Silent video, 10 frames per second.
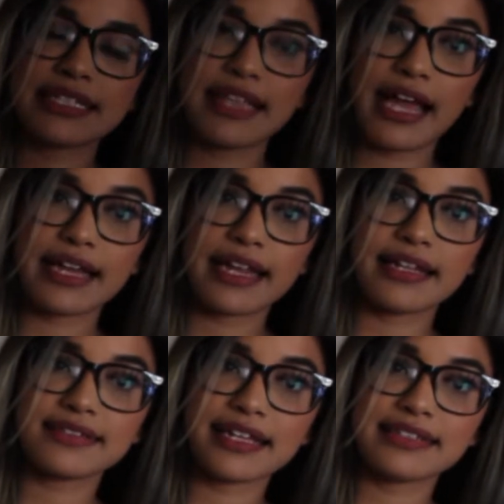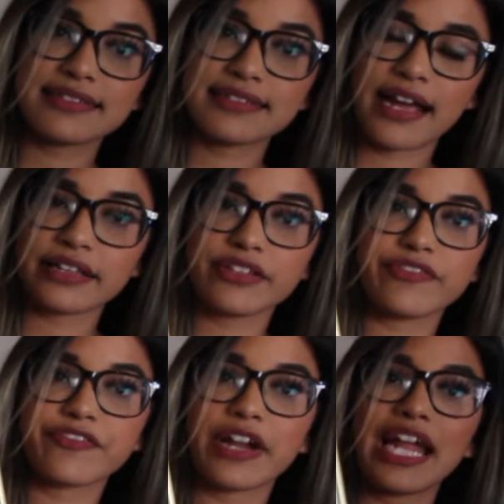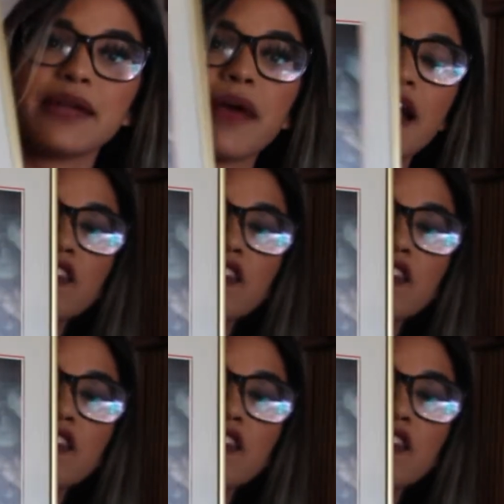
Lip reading: that is inside the frame. I